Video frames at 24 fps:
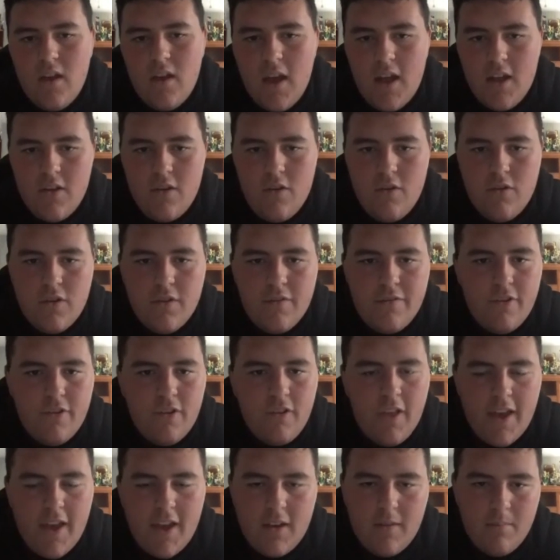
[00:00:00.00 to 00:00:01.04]
and use it for
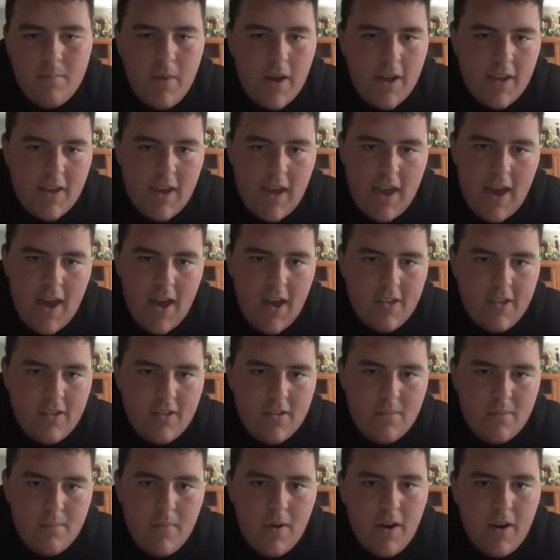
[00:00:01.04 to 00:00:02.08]
like my
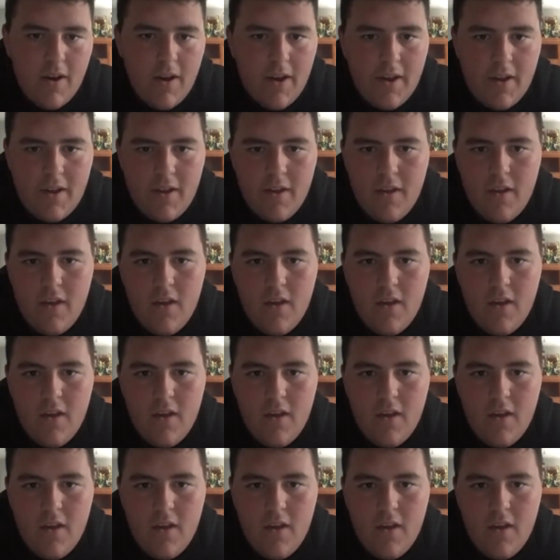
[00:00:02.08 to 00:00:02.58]
gas, my